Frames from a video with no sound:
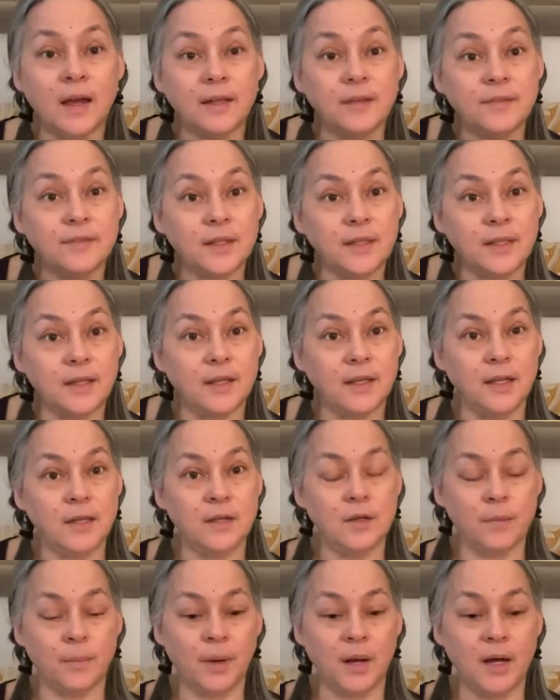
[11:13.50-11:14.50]
sit in
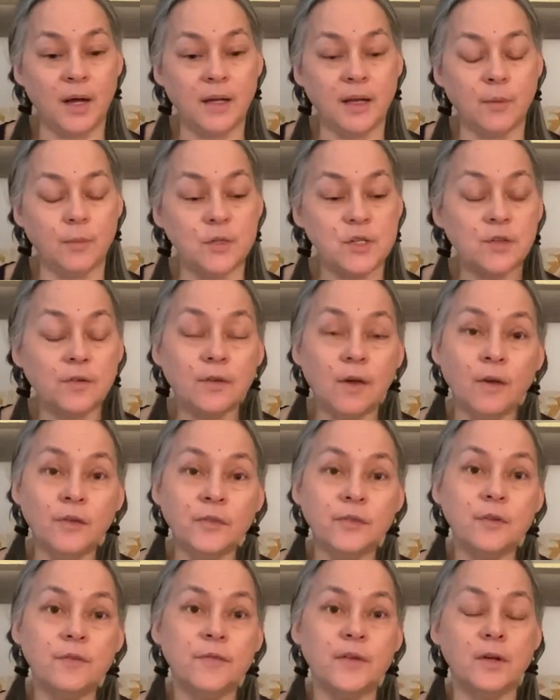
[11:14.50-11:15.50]
your body, which is
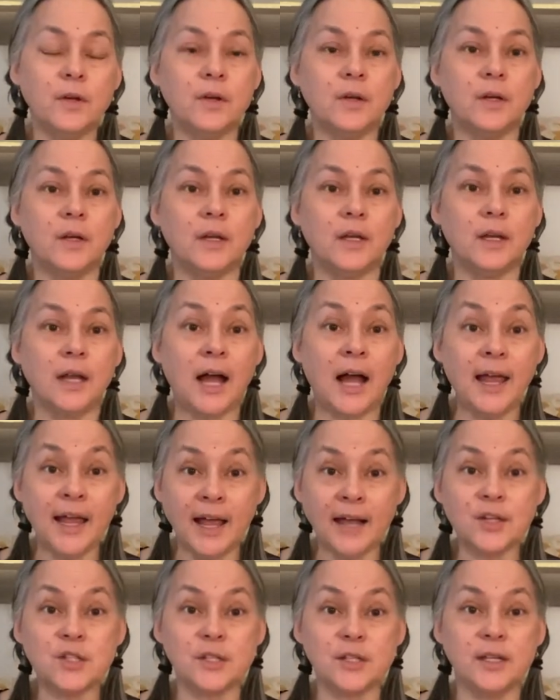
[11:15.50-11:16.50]
also very good. I
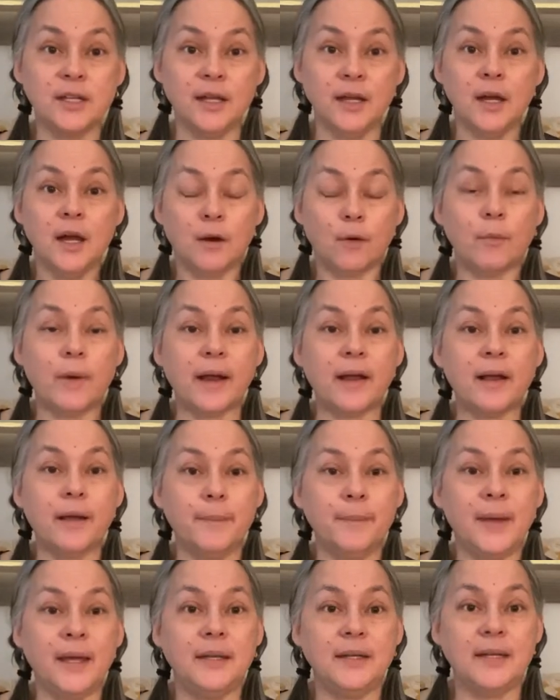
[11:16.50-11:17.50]
actually
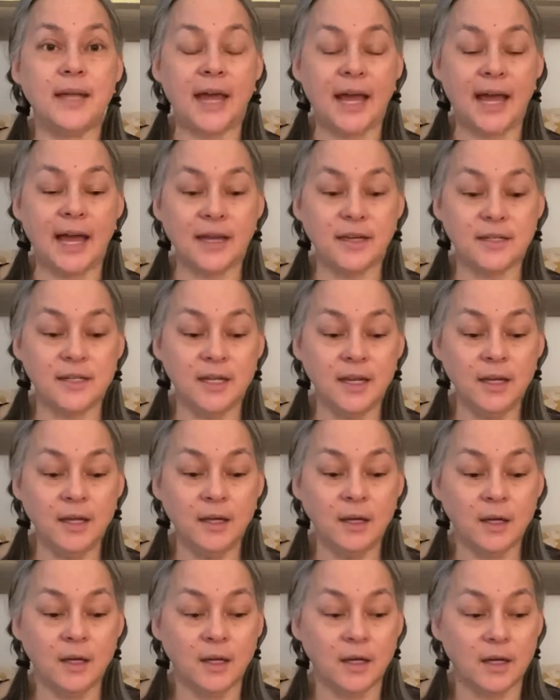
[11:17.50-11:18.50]
recommend
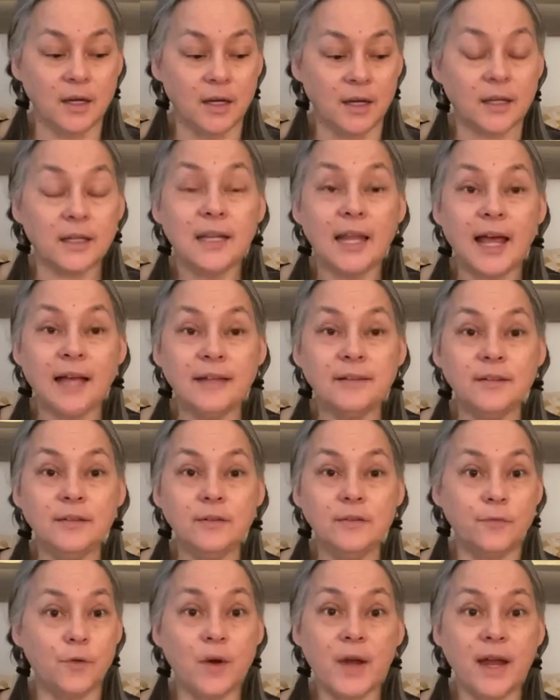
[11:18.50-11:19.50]
acting
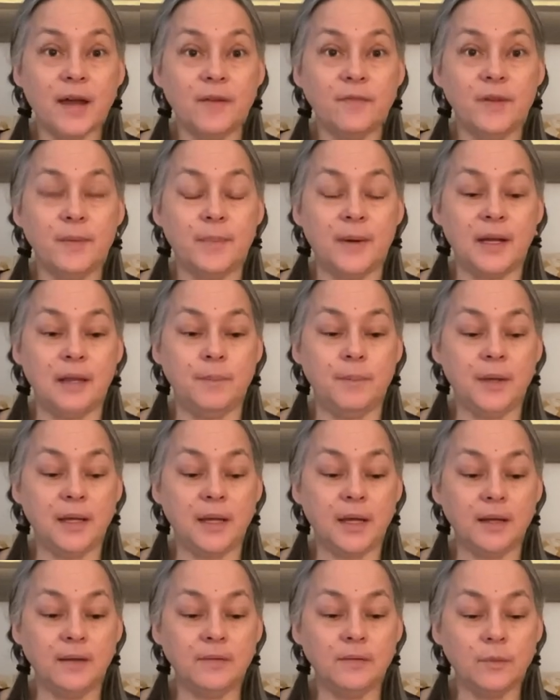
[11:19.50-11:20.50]
classes for everybody,
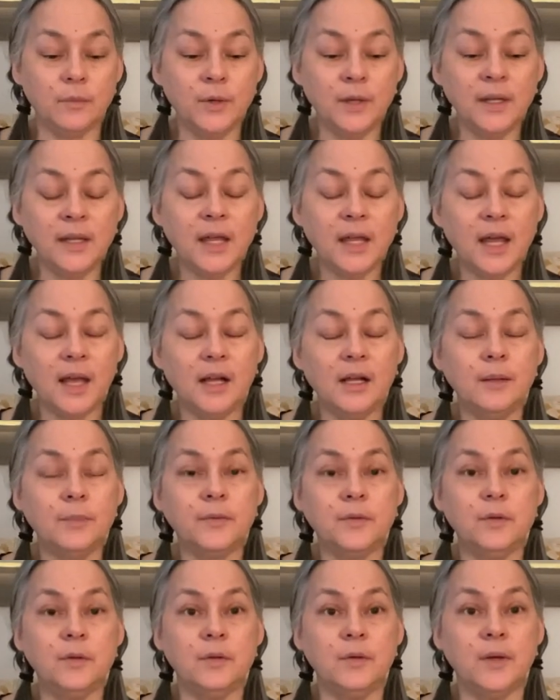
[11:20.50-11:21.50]
because it really
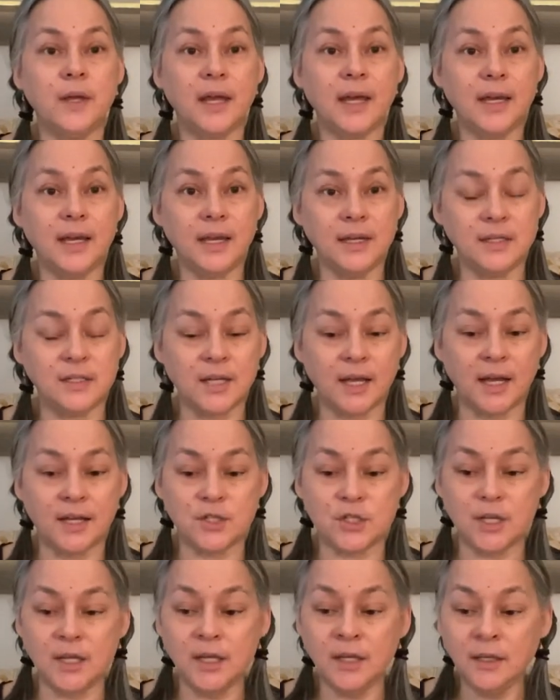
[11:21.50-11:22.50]
helps you get in touch